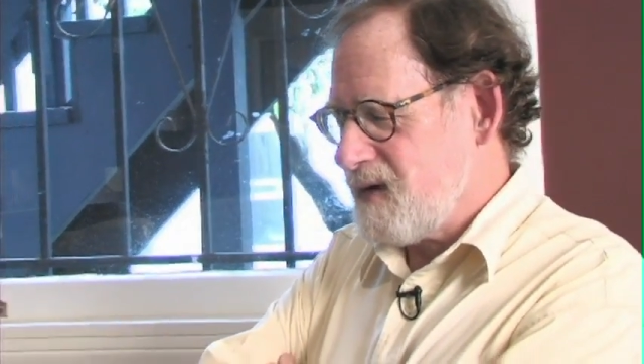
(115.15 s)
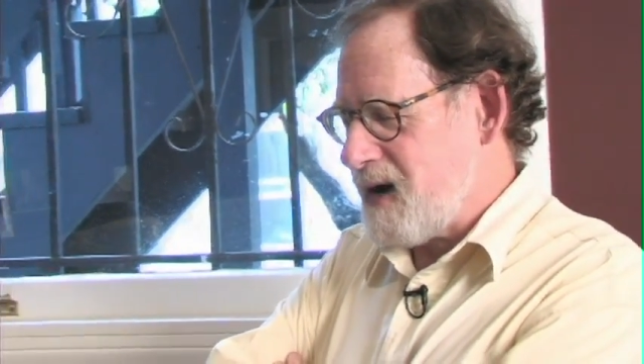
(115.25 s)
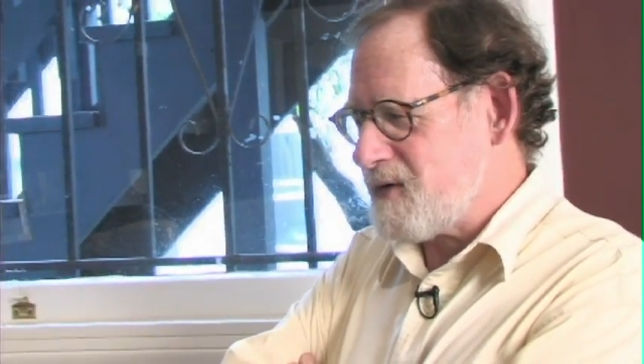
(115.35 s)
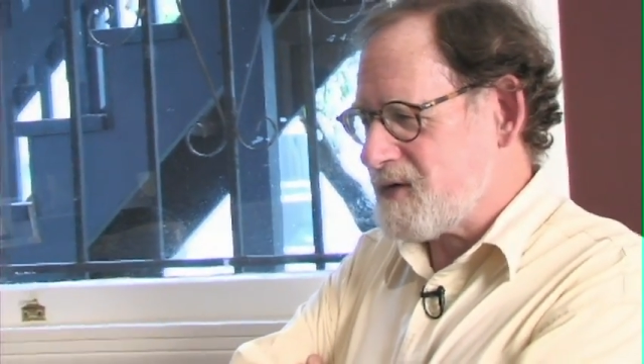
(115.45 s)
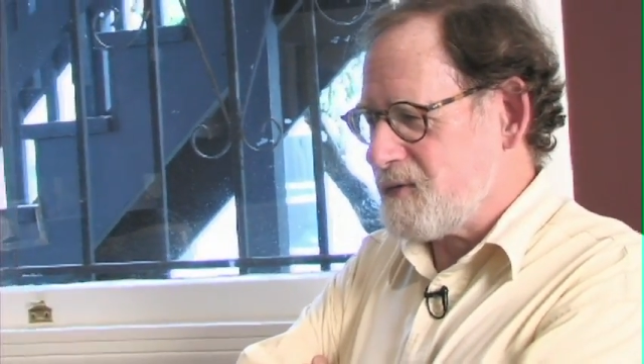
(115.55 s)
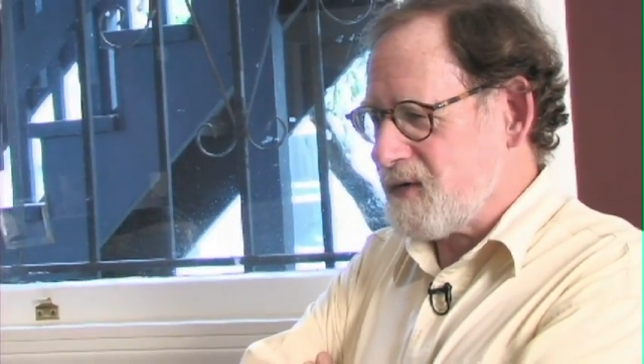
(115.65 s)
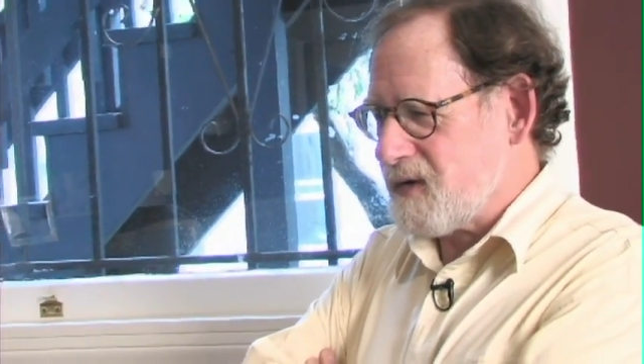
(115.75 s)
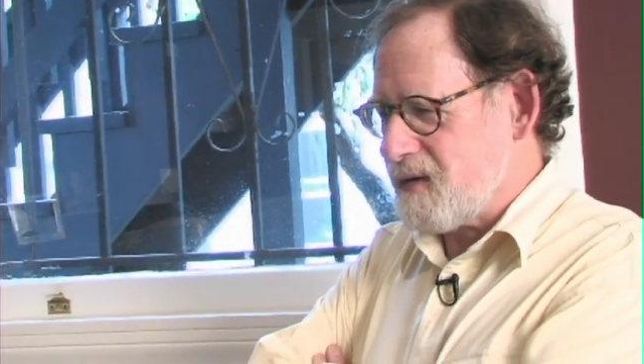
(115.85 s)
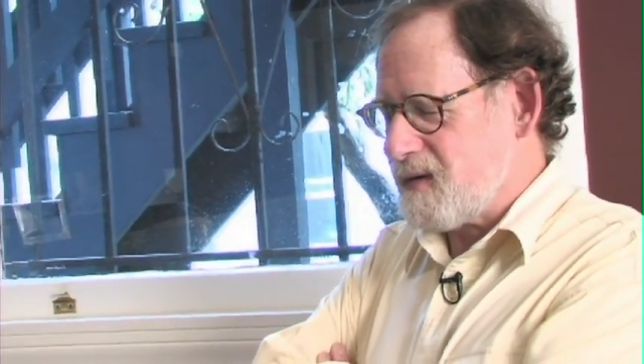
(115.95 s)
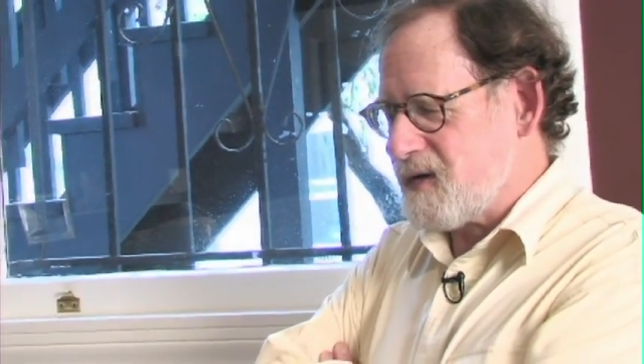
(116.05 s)
I wasn't
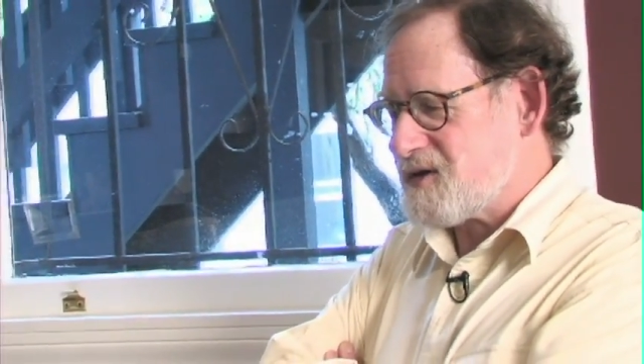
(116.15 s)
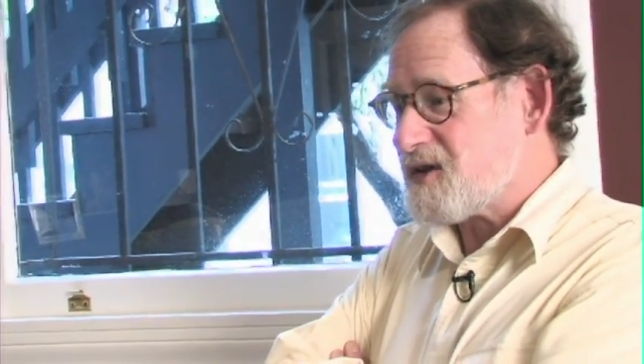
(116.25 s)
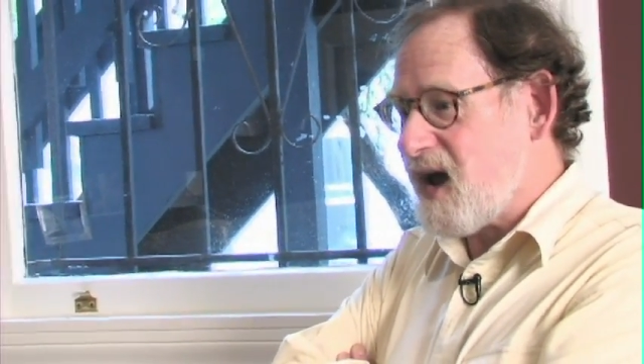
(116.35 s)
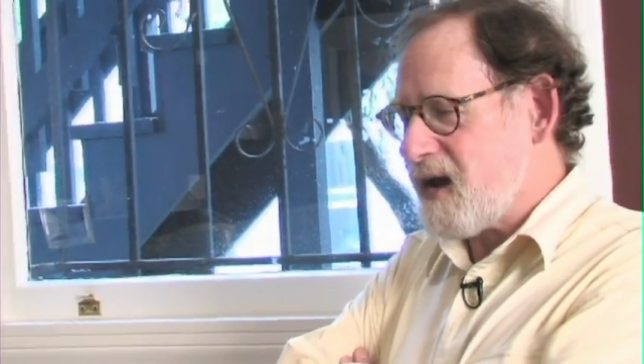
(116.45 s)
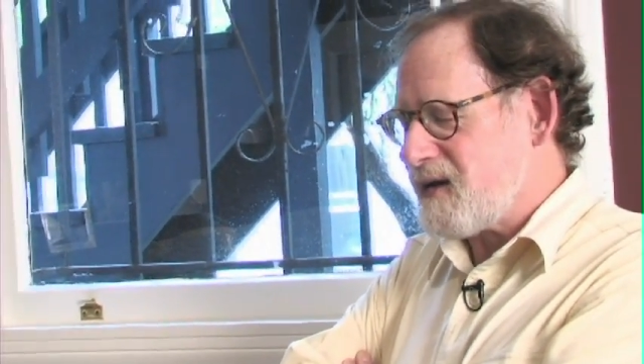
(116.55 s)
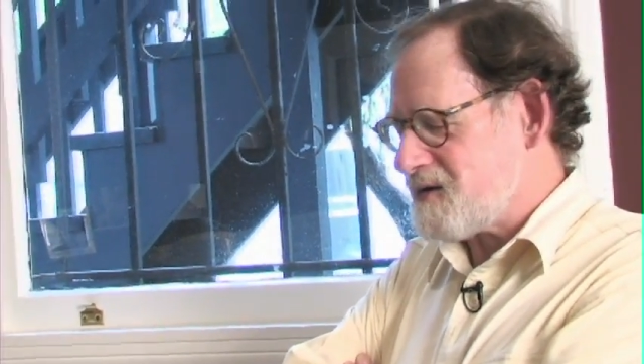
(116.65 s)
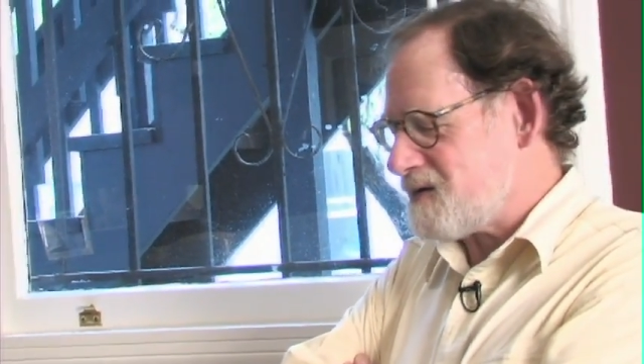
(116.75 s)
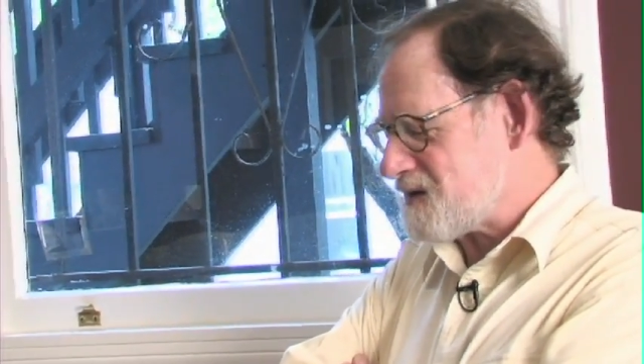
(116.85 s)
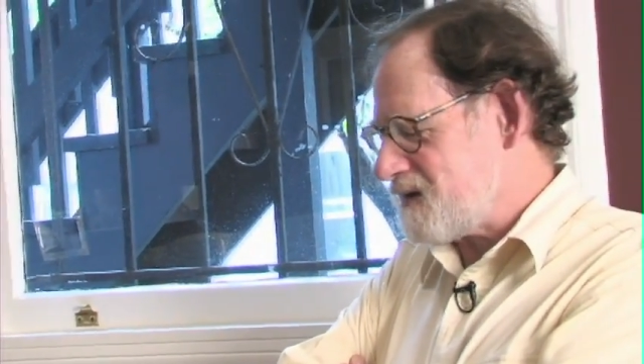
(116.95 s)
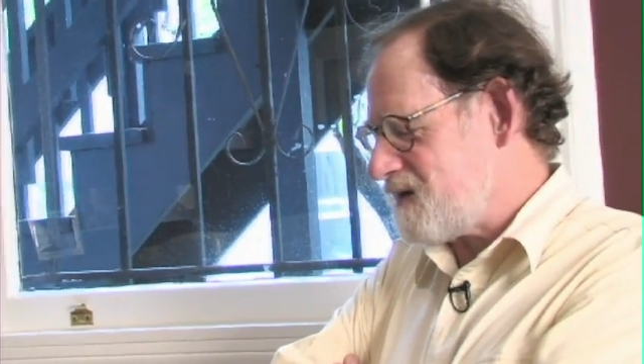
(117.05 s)
really a
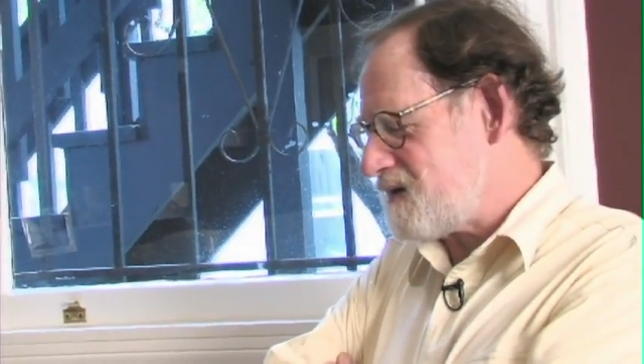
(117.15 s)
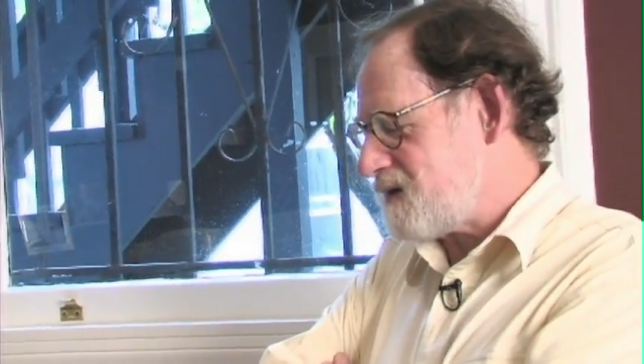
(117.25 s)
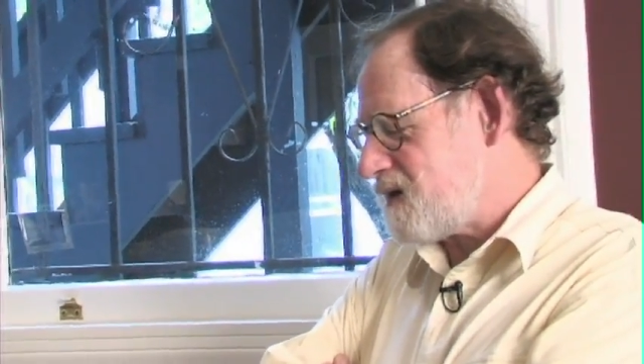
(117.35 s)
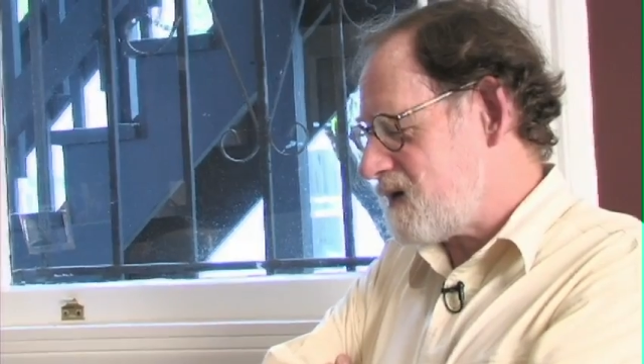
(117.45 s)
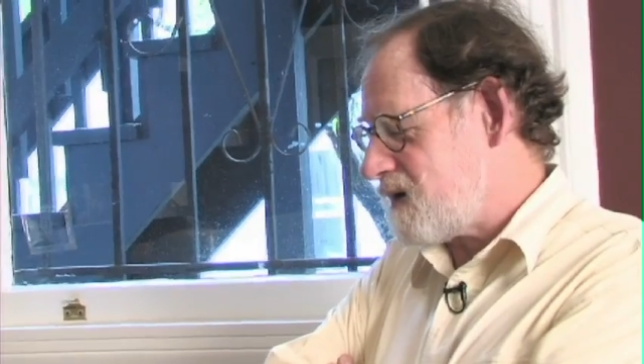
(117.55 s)
scientist. And